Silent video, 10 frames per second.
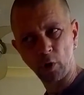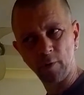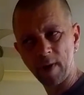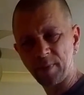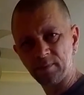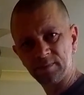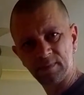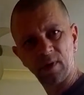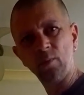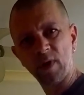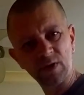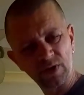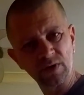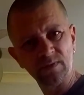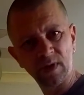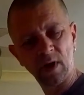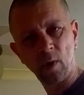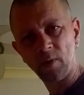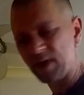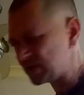grip, and which, you know,
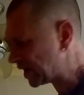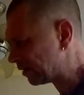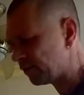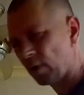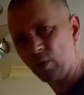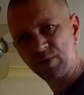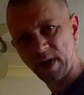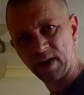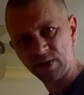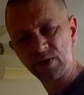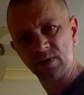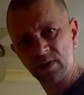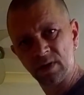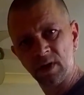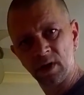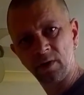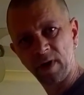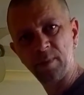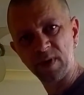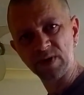on these narrow road tyres,
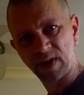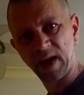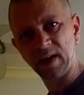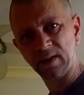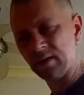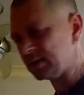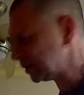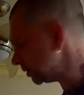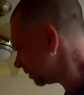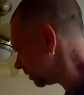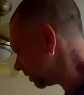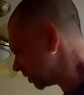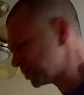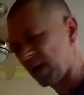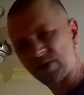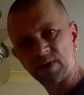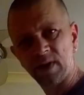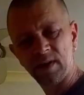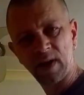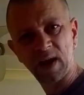grip is king, especially
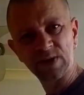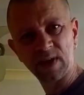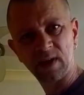in icy